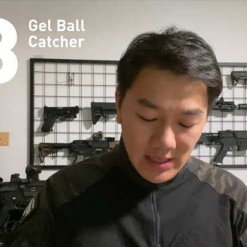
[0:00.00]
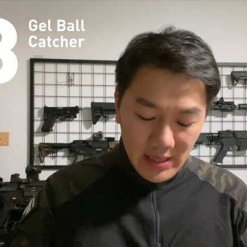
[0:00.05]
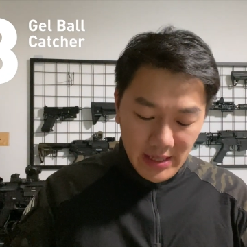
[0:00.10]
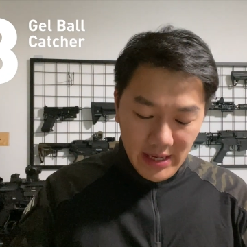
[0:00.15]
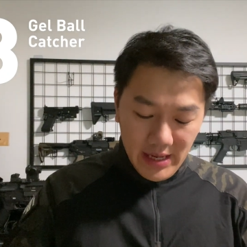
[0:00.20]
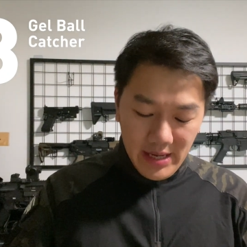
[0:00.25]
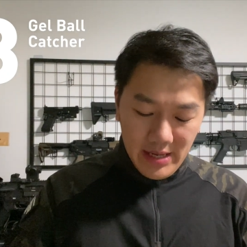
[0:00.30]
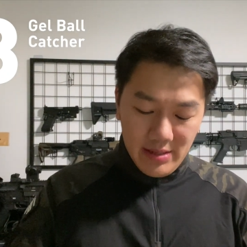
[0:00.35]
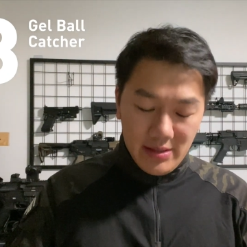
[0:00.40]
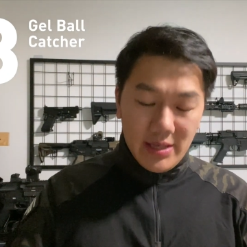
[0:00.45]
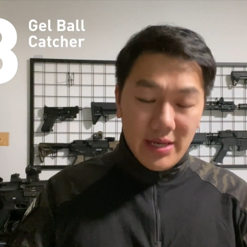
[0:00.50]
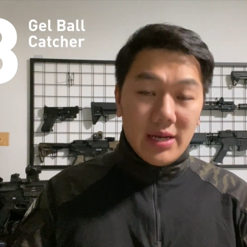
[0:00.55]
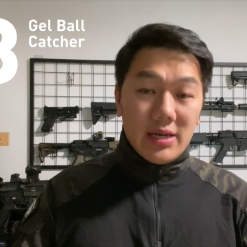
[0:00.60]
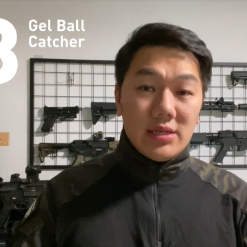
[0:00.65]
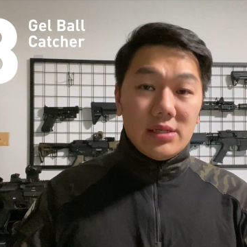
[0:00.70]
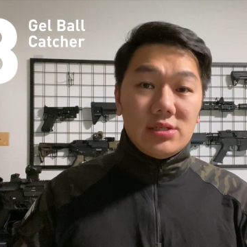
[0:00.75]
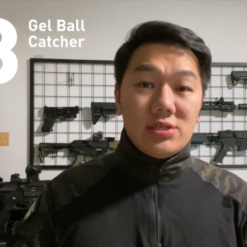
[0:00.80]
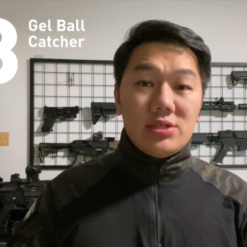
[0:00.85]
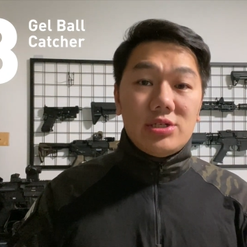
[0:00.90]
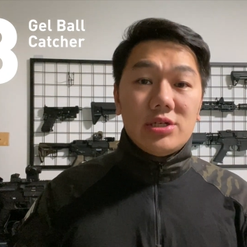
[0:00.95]
and that
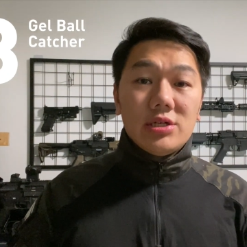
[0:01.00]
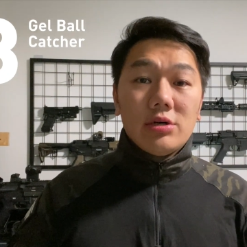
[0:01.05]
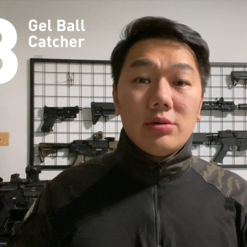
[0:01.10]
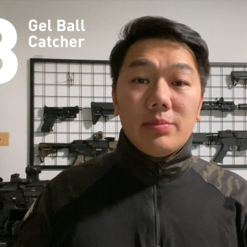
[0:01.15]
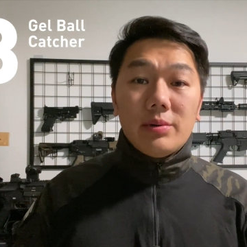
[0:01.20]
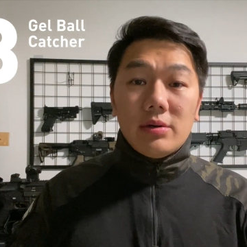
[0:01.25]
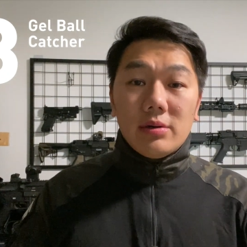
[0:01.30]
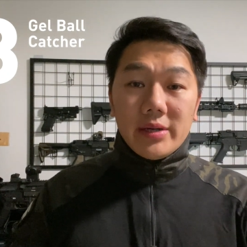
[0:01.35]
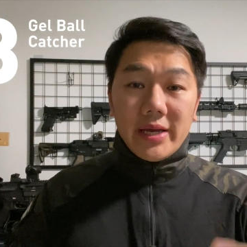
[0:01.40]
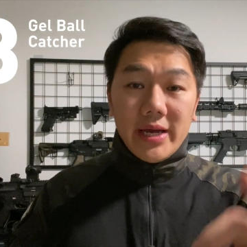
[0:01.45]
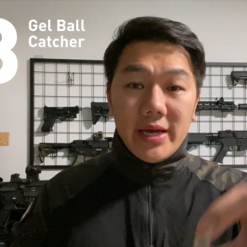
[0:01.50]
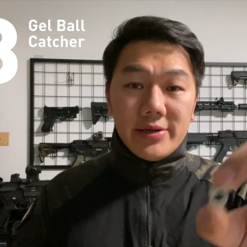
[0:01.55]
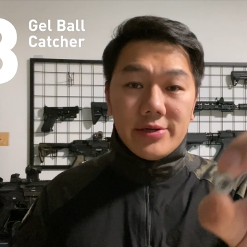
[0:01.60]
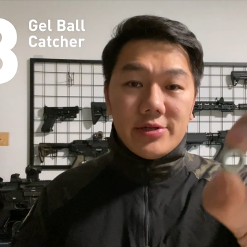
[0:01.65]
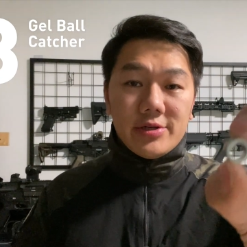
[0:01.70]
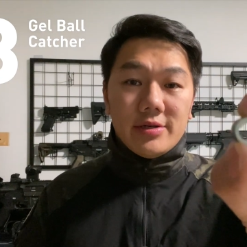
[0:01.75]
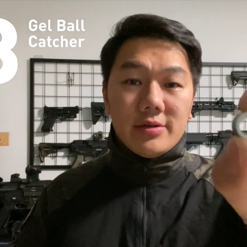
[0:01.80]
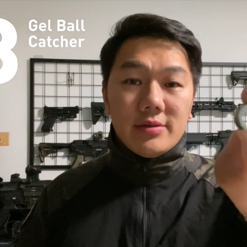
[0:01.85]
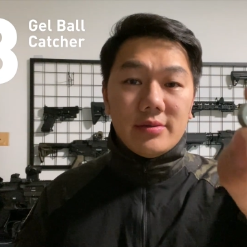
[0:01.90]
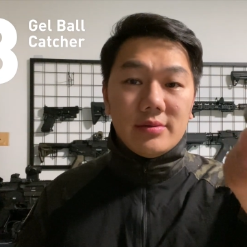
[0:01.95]
is gel ball
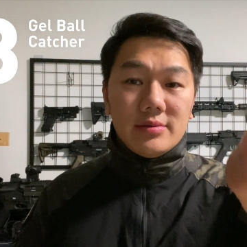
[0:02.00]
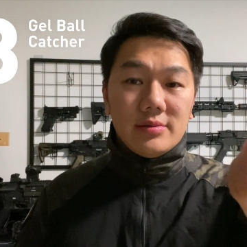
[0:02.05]
catcher.